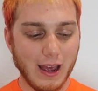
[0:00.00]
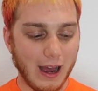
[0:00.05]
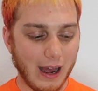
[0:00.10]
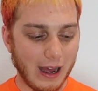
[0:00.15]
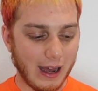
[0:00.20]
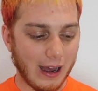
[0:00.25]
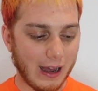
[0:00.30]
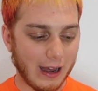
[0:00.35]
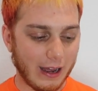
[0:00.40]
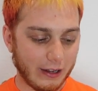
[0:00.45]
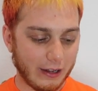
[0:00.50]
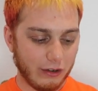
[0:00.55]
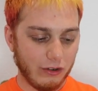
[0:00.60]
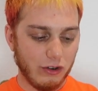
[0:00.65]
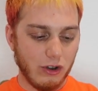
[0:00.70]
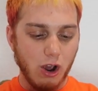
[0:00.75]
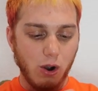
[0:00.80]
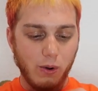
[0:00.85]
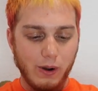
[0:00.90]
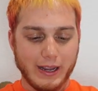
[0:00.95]
uh,
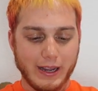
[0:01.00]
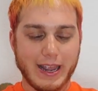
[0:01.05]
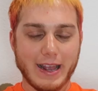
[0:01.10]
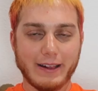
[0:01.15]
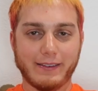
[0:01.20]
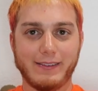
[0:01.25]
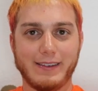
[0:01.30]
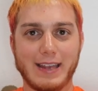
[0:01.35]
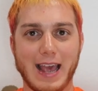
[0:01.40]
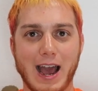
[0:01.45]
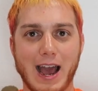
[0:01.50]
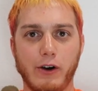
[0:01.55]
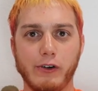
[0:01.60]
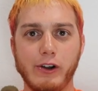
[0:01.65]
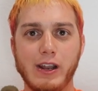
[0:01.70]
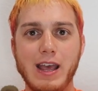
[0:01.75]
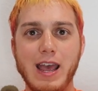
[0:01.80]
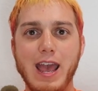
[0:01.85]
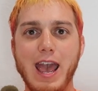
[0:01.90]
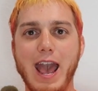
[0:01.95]
Noah gets
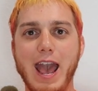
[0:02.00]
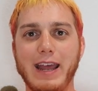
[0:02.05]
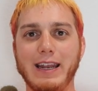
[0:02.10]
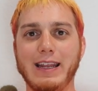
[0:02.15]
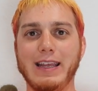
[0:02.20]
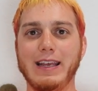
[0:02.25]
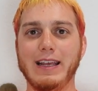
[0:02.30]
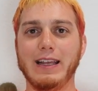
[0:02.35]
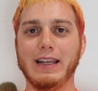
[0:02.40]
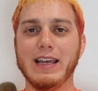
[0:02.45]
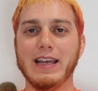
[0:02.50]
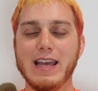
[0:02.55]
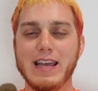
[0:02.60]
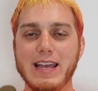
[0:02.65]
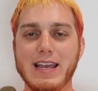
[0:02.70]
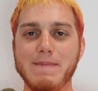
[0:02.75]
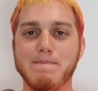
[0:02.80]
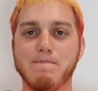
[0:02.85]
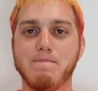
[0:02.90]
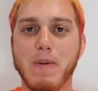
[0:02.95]
down and he
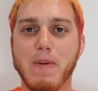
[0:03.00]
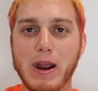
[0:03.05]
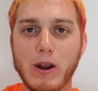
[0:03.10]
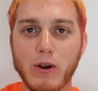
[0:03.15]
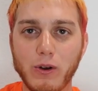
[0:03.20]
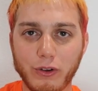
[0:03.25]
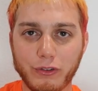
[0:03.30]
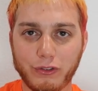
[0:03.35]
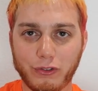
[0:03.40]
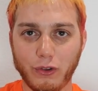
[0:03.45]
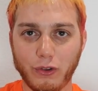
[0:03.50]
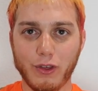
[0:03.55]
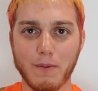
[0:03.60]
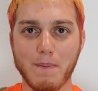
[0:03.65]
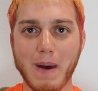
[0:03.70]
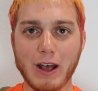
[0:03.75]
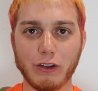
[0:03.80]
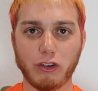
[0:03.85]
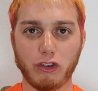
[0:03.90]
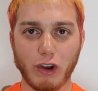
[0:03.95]
he barrels through the
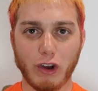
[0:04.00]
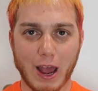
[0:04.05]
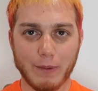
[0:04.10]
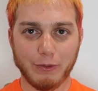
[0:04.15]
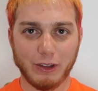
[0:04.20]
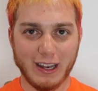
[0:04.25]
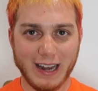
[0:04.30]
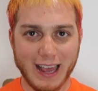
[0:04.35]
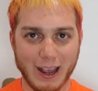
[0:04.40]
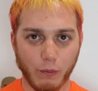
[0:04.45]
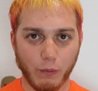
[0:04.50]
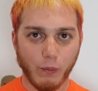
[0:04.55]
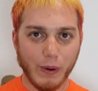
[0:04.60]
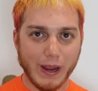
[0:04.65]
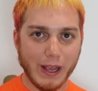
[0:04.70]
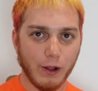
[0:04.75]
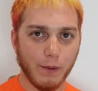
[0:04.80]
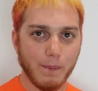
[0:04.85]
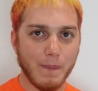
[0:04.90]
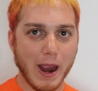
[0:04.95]
mousetraps in a
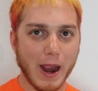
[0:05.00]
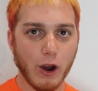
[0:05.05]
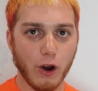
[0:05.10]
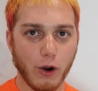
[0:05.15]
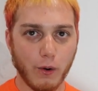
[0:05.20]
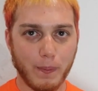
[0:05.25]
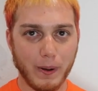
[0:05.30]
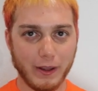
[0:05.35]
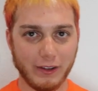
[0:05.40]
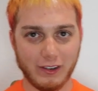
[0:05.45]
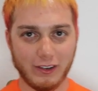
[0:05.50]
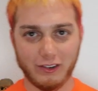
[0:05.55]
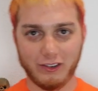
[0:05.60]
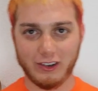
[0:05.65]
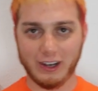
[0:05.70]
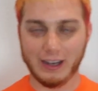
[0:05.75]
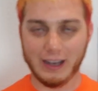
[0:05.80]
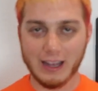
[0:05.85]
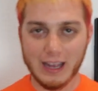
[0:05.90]
wheelbarrow position.